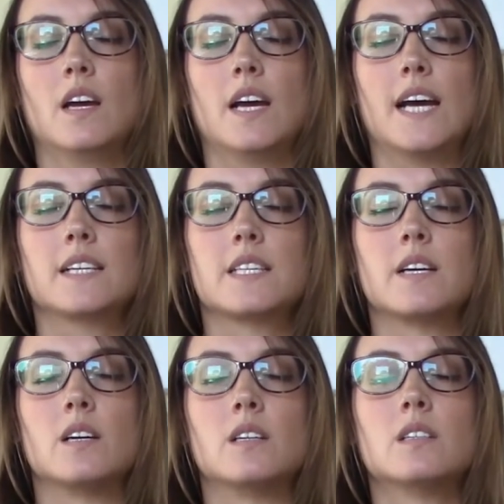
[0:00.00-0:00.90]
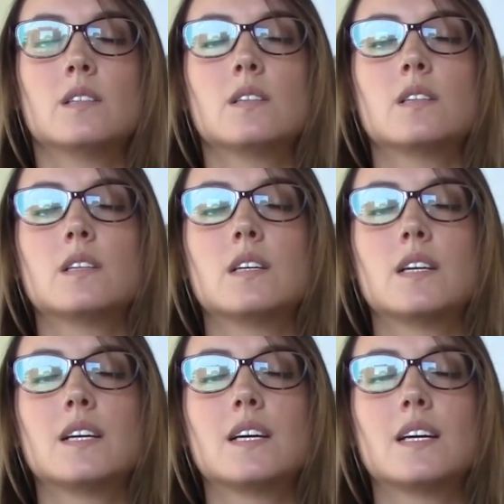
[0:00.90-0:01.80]
Exhale,
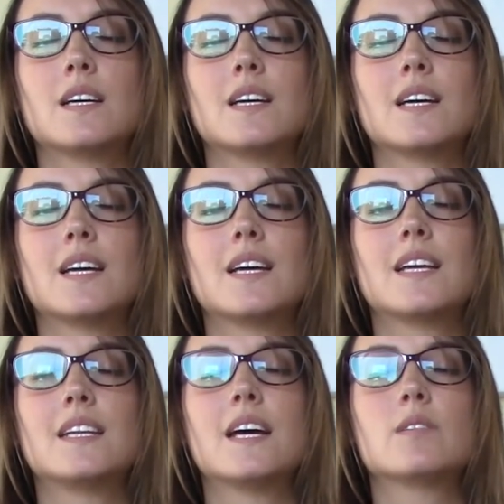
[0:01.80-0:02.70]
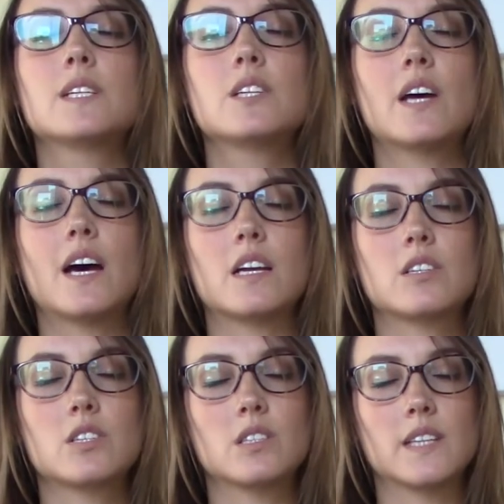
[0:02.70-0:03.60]
and now
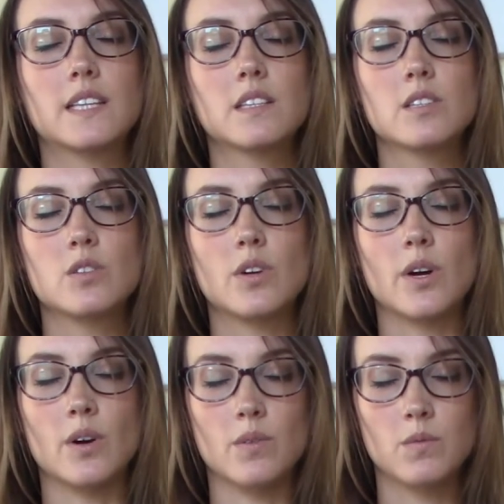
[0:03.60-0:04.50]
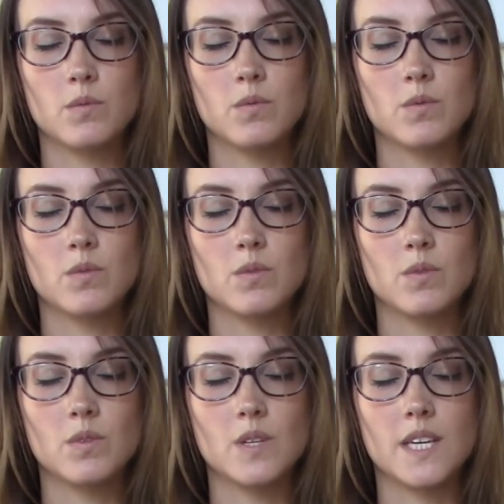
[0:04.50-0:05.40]
detach. Let this go
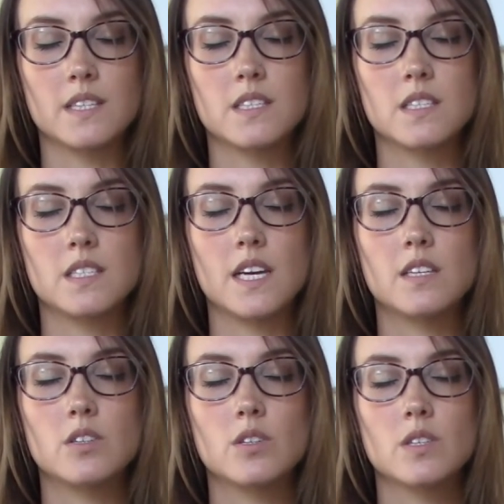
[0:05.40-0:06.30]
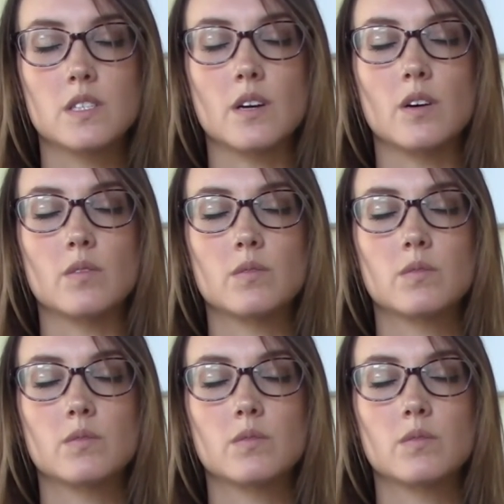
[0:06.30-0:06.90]
and state to yourself,